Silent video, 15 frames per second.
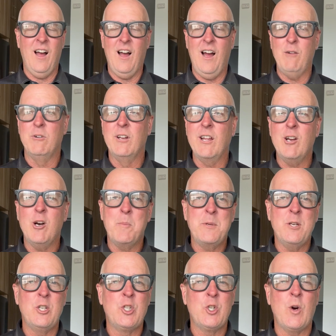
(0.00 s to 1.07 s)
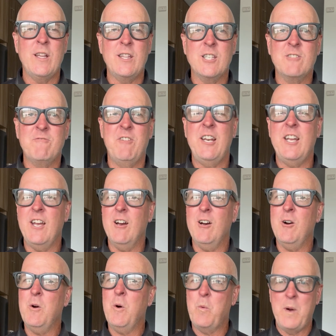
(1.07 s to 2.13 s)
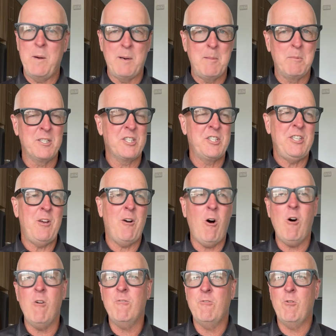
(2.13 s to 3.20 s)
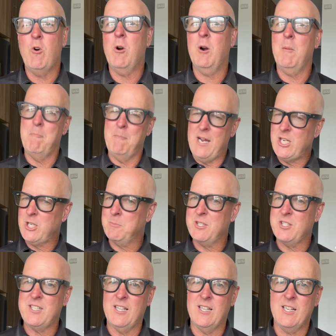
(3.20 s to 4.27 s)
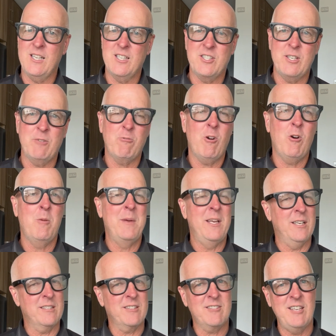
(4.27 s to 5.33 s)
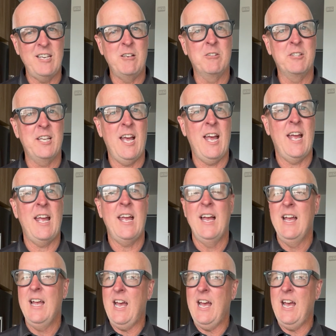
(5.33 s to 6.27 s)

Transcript: I really hope you enjoyed this video. We were able to see all 4 major basilicas in Rome in a single day.